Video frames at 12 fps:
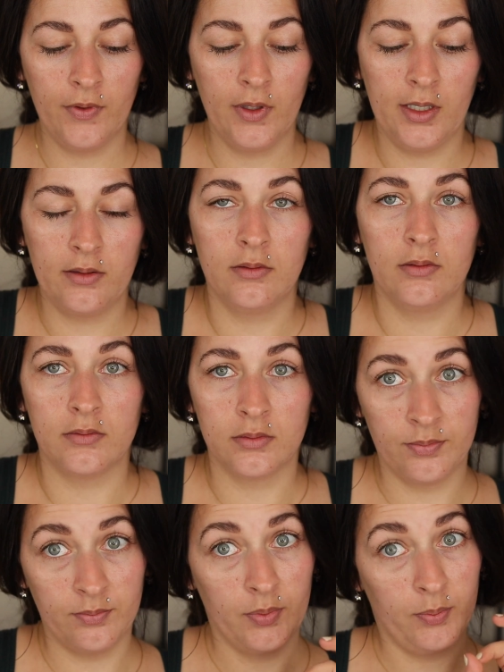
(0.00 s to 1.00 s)
like the
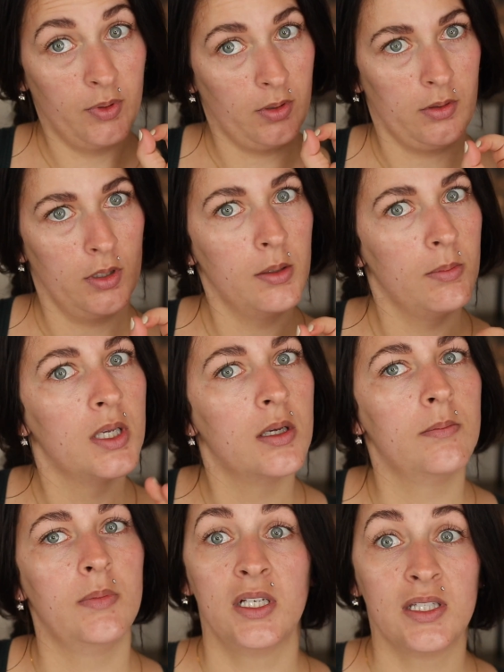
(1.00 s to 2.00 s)

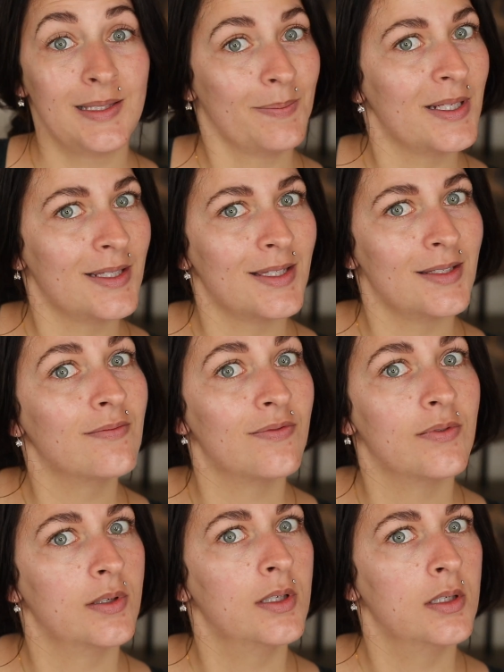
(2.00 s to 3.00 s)
premium
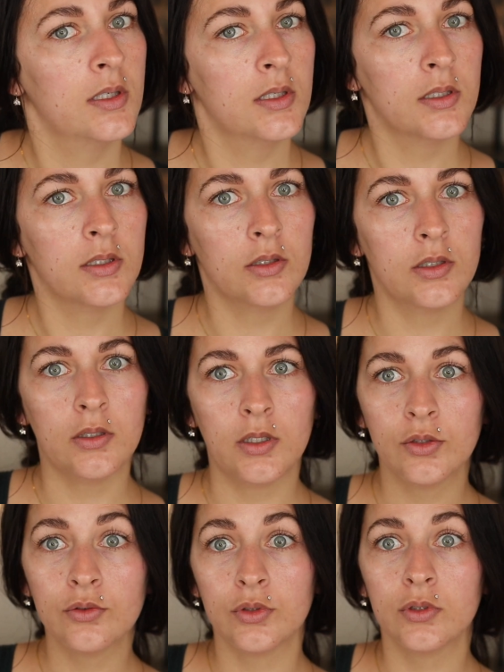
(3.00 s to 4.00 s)
expensive, you know,
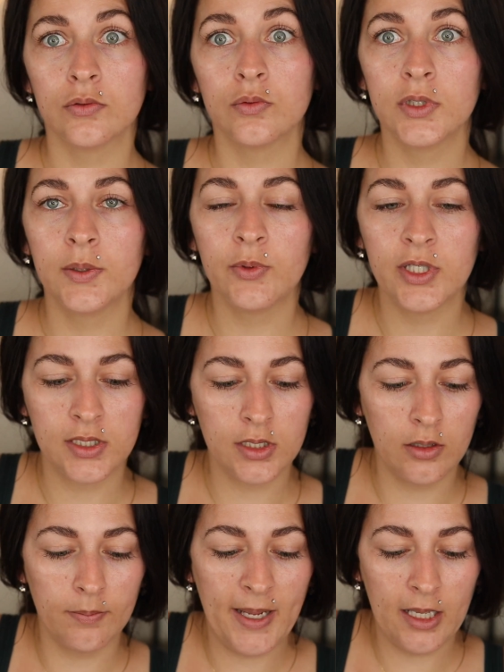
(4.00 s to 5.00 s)

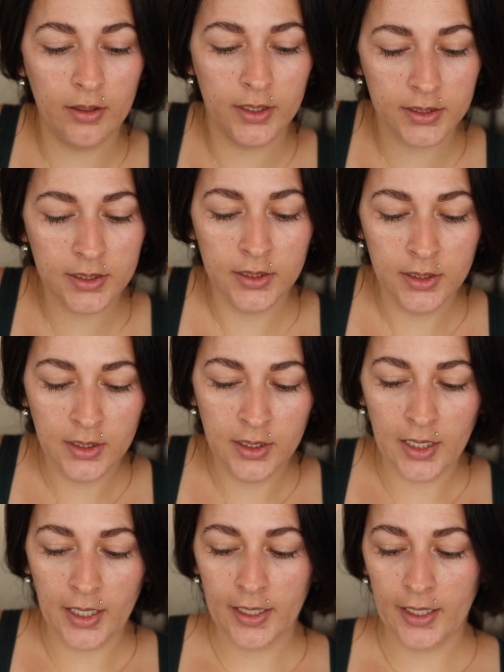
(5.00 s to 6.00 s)
$120+ palette,
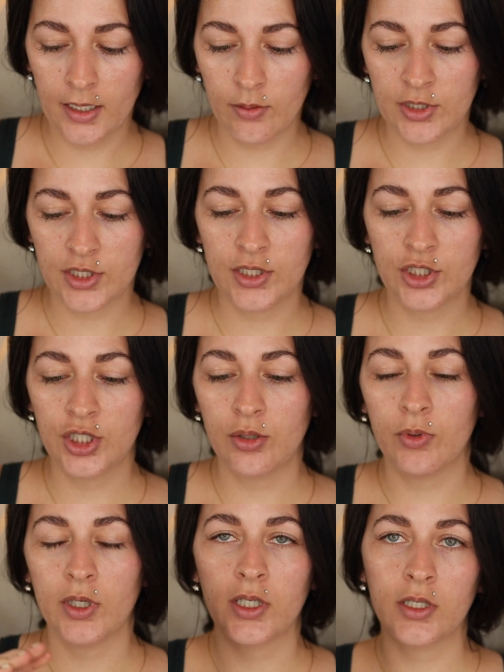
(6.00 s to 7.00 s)
I kind of wish that she
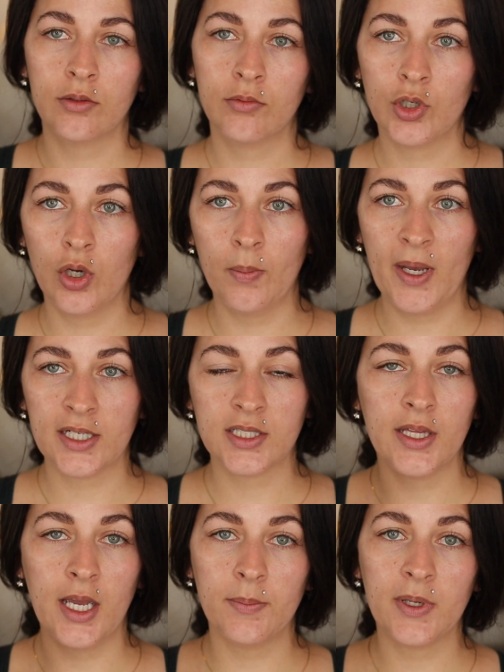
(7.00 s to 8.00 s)
would go back
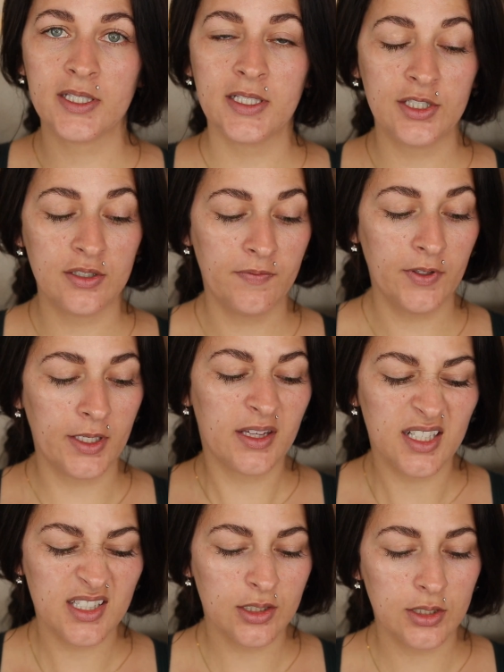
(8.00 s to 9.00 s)
to that because I just feel like
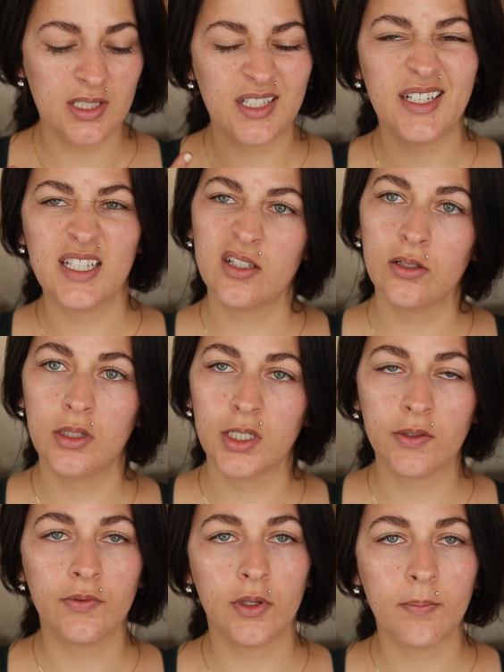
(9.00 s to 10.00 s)
that's just a nicer
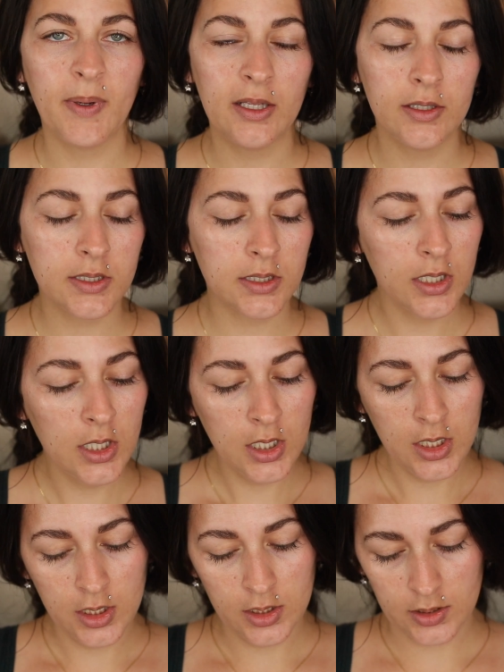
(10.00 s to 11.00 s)
look for the palettes.
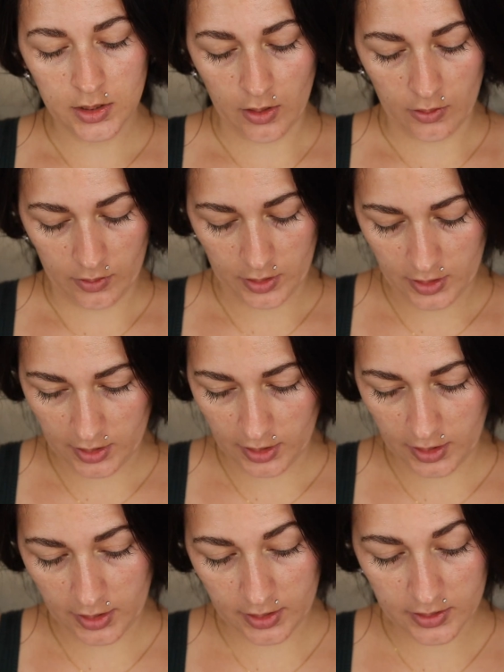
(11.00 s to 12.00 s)
So
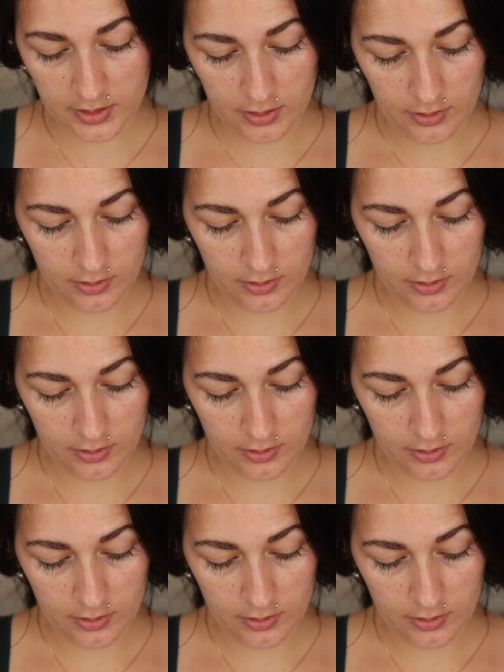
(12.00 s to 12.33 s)
it is